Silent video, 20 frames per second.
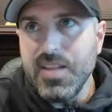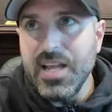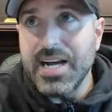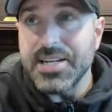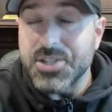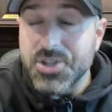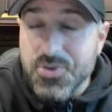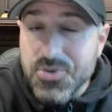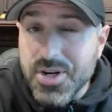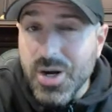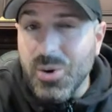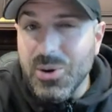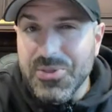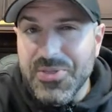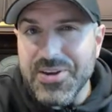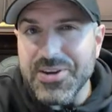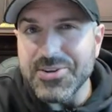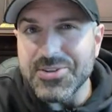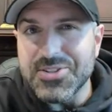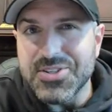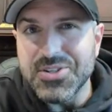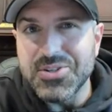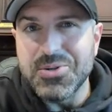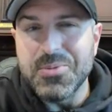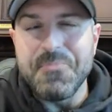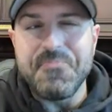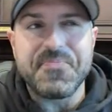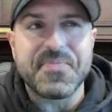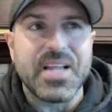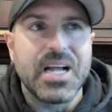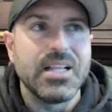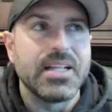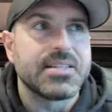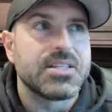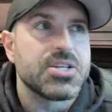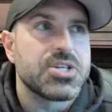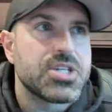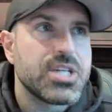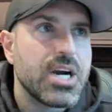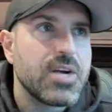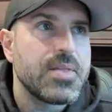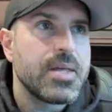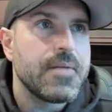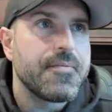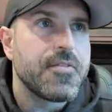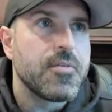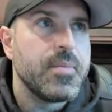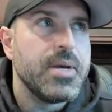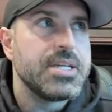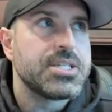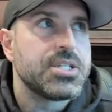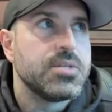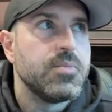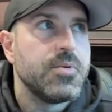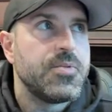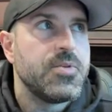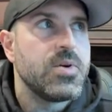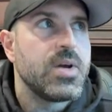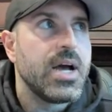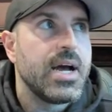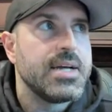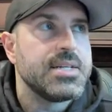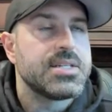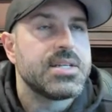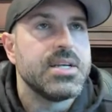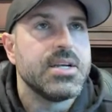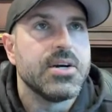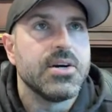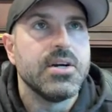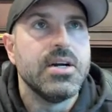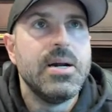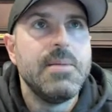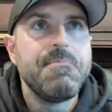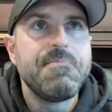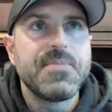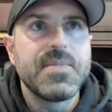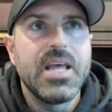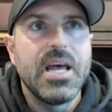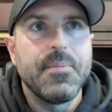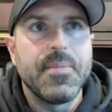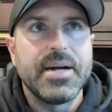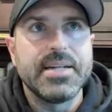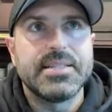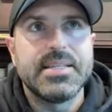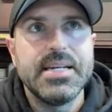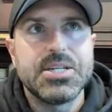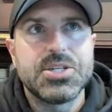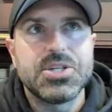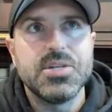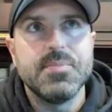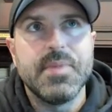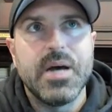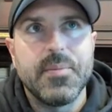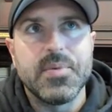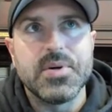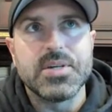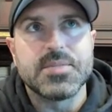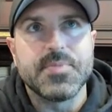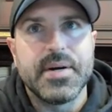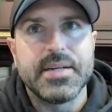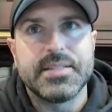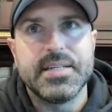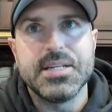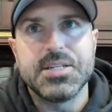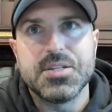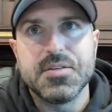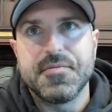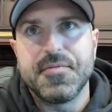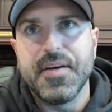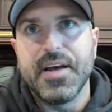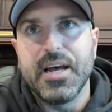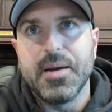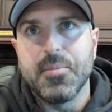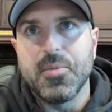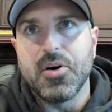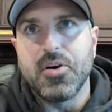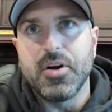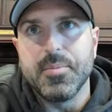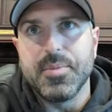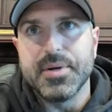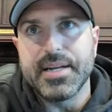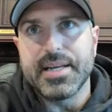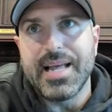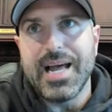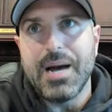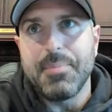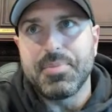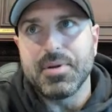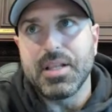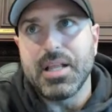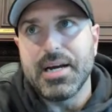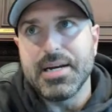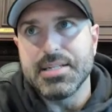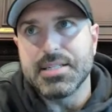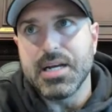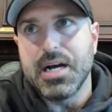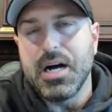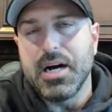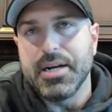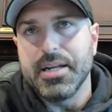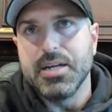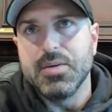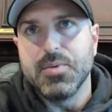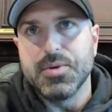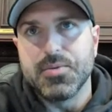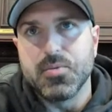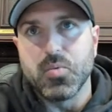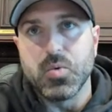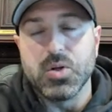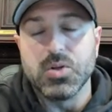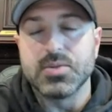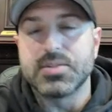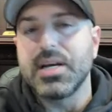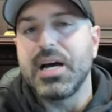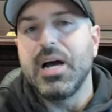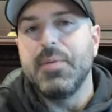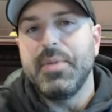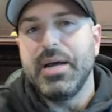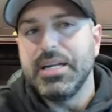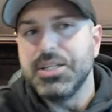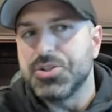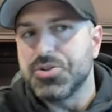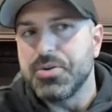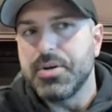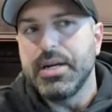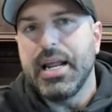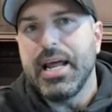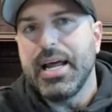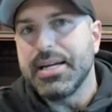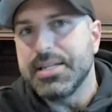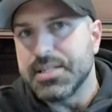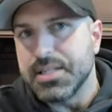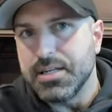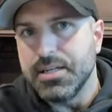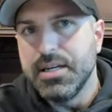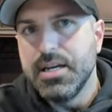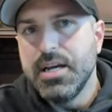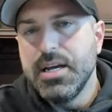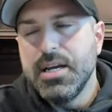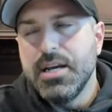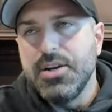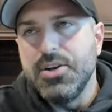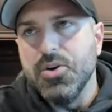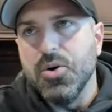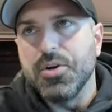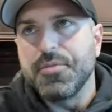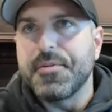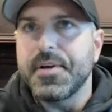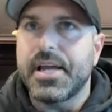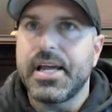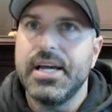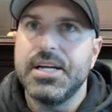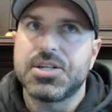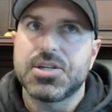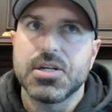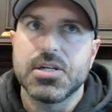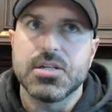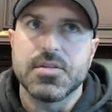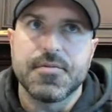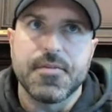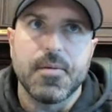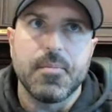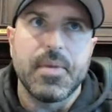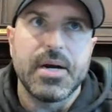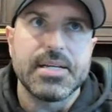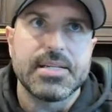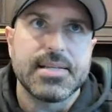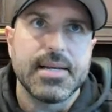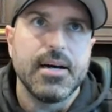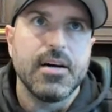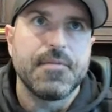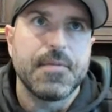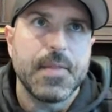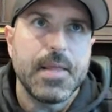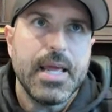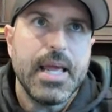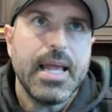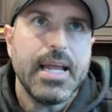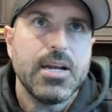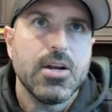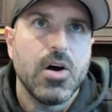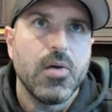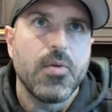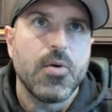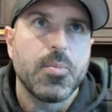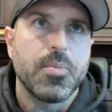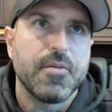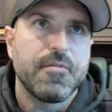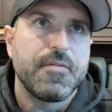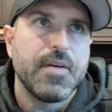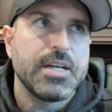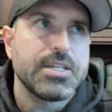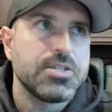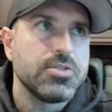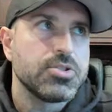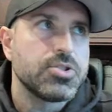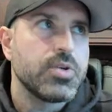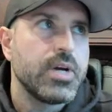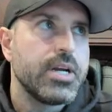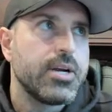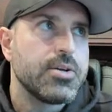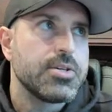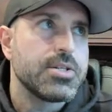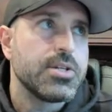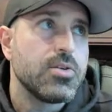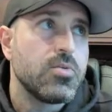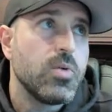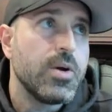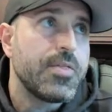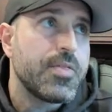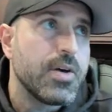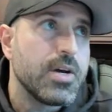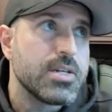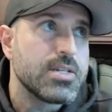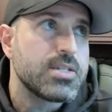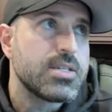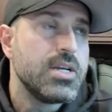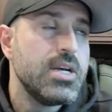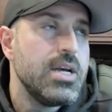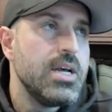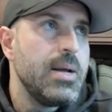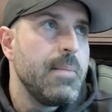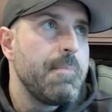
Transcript: I do know a thing or two. I like to share that information with you guys here. And my TTG members, my TTG fam, are able to capitalize on it with real-time entry and exit notifications from myself and the 8 other professional traders that are with us,